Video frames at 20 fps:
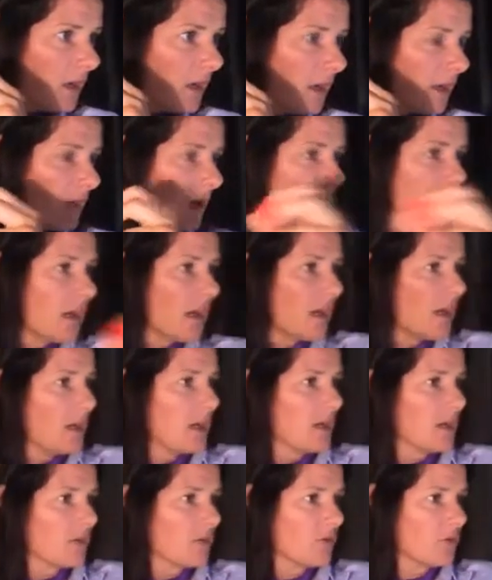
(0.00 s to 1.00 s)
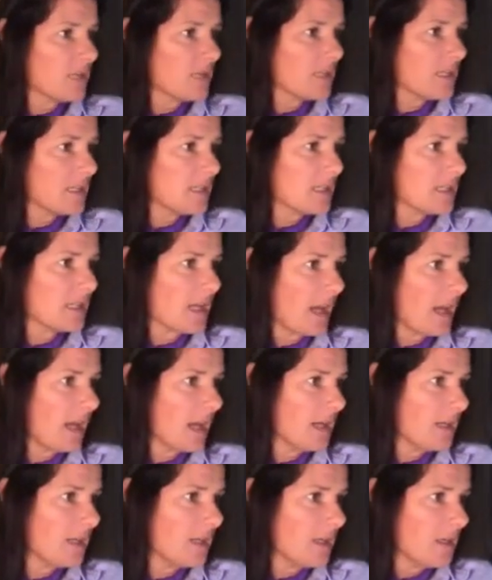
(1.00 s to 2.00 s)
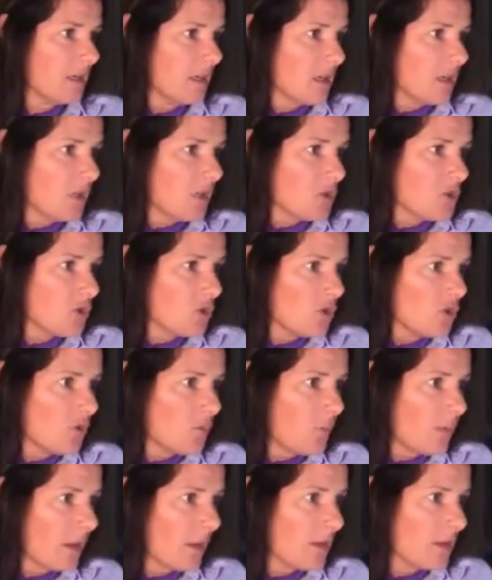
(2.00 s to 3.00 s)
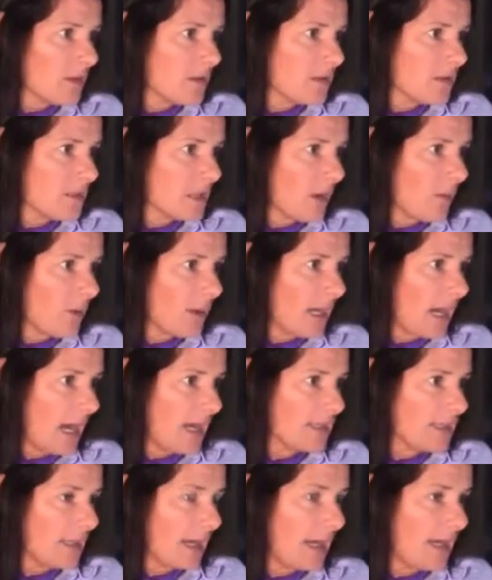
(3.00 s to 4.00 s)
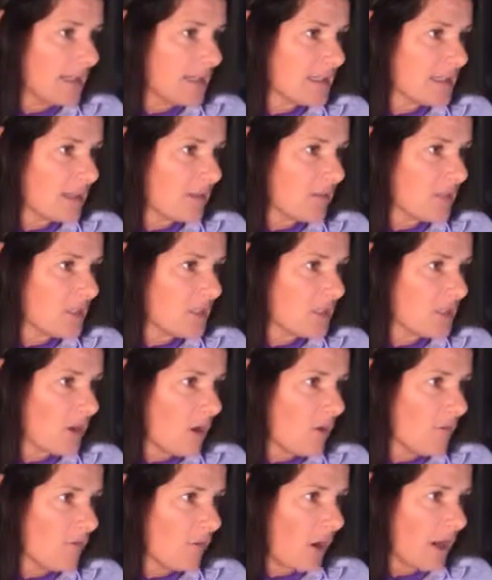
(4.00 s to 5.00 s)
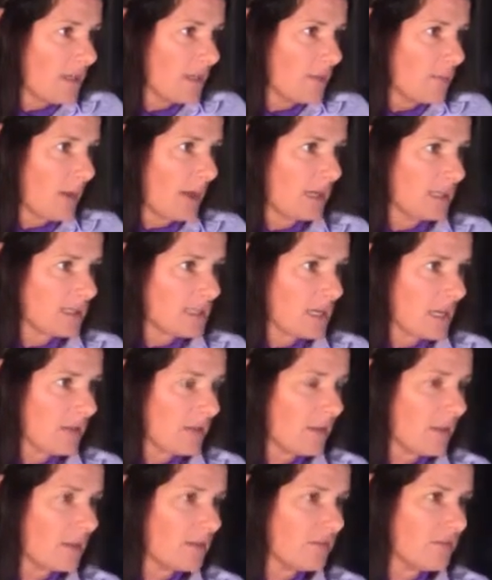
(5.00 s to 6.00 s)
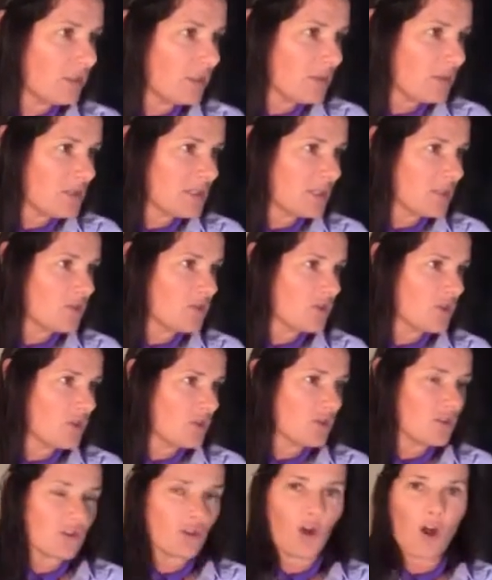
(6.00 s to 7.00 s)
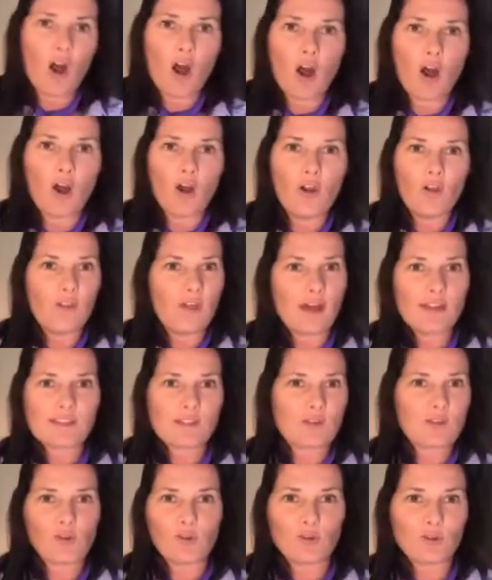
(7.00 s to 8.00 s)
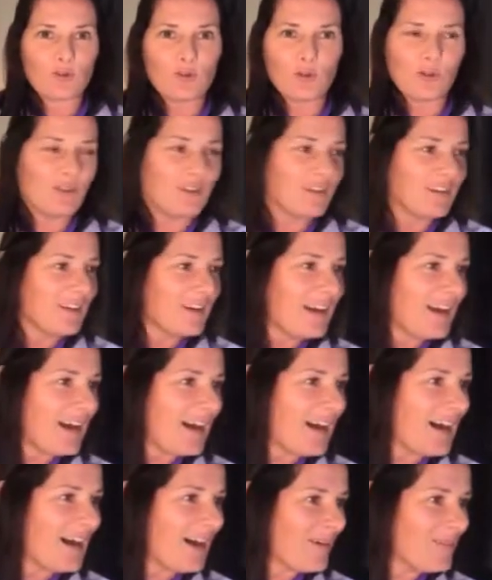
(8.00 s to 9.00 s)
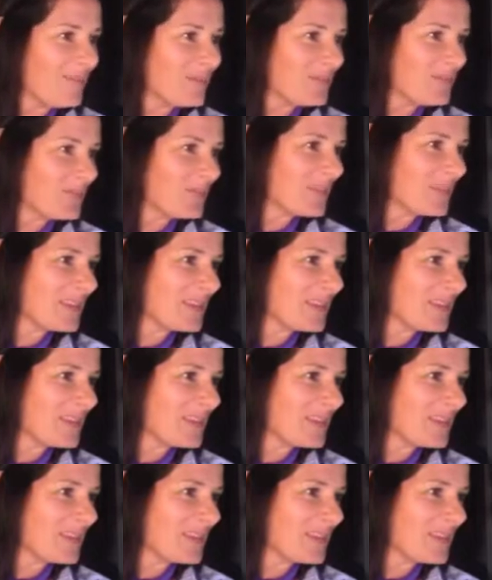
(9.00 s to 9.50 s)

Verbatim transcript: Uh, Chrissy's saying Two brothers that were cut late, seven years old, flying in the paddock together. Then a filly was introduced. Oh, oh, that's not good. Um,